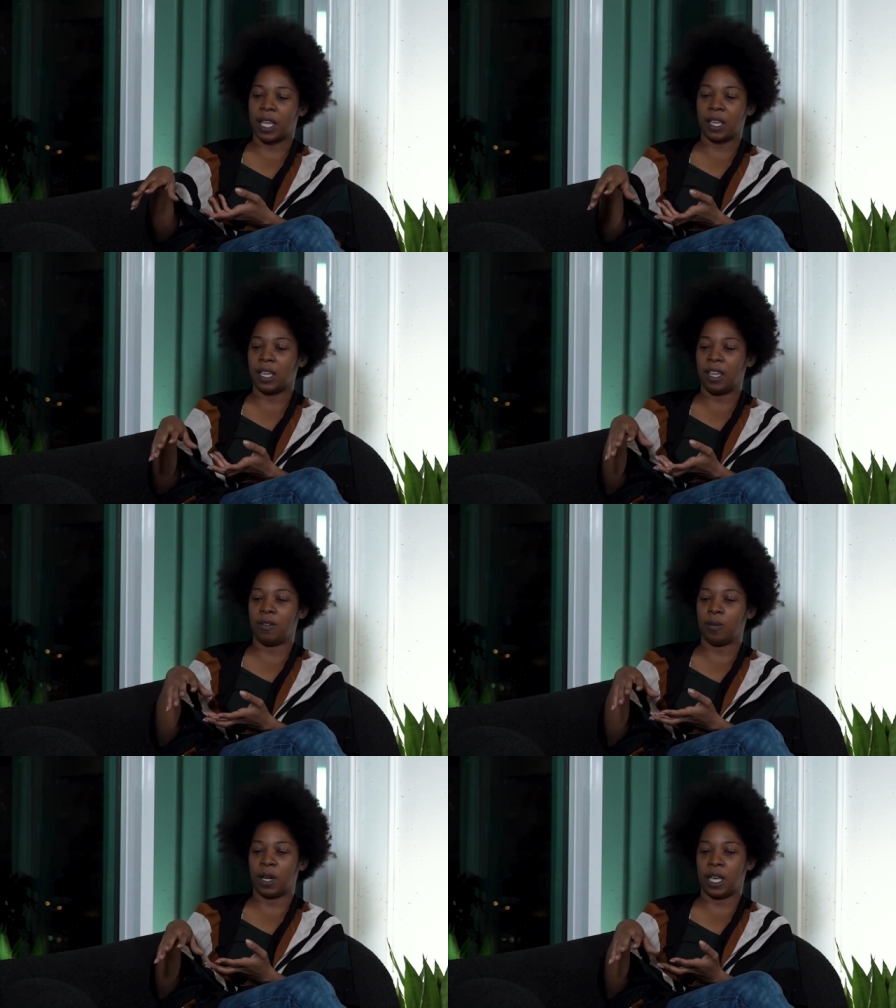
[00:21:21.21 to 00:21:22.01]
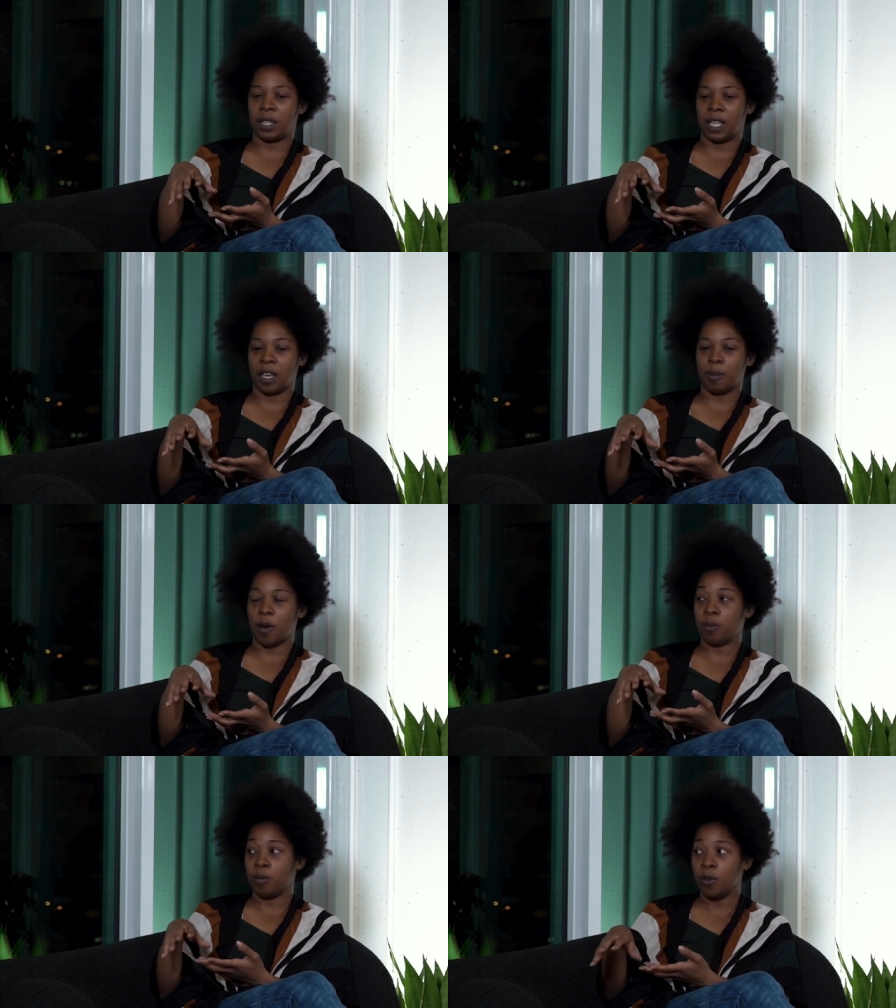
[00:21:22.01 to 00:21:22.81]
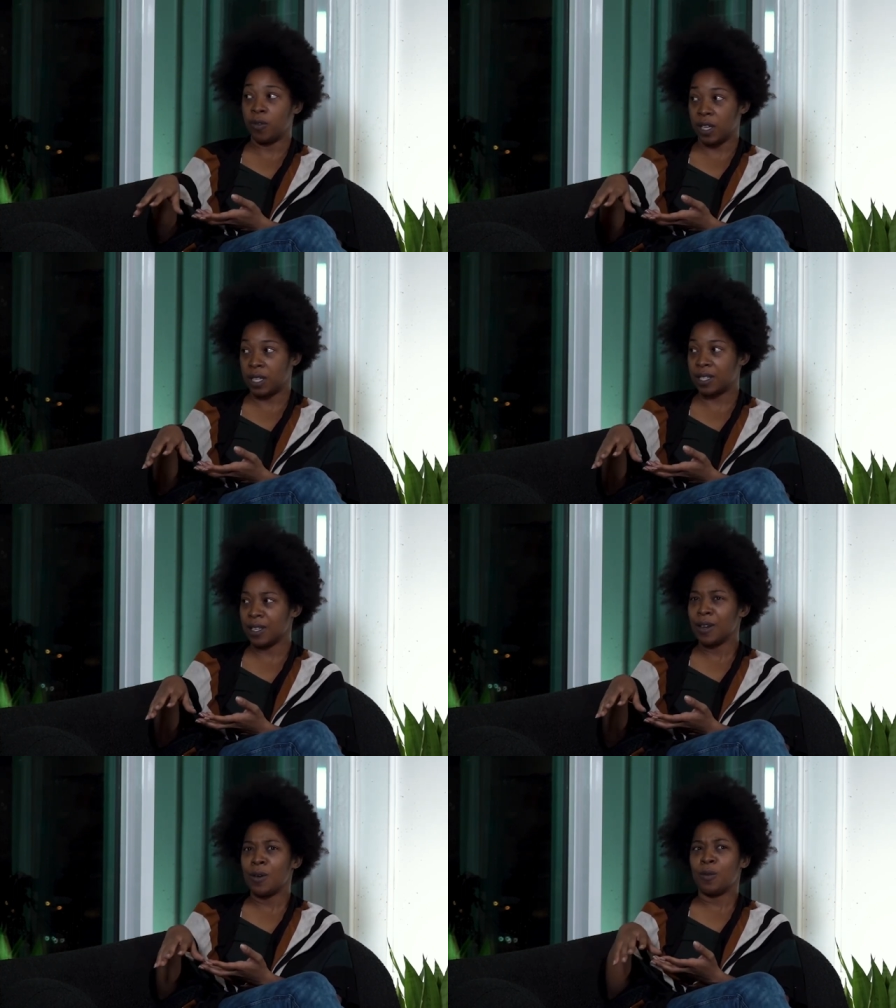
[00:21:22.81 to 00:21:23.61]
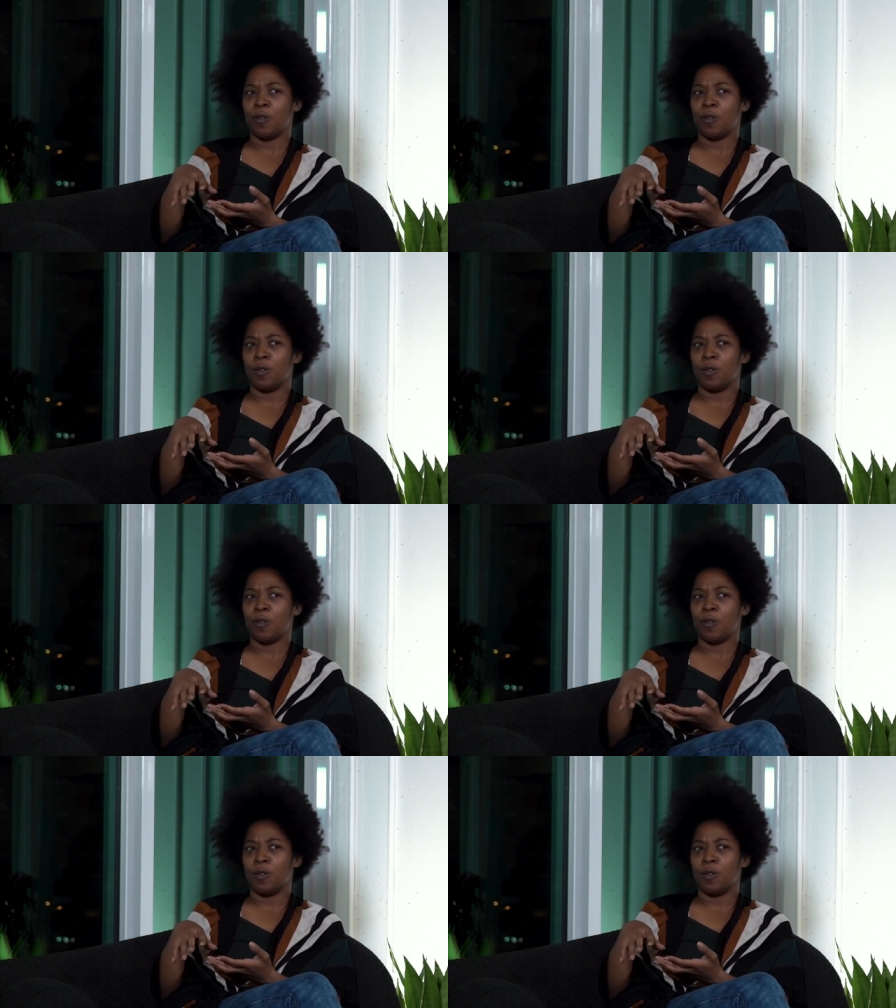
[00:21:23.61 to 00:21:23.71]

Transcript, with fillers: Like even when I think about movies, mm -hmm.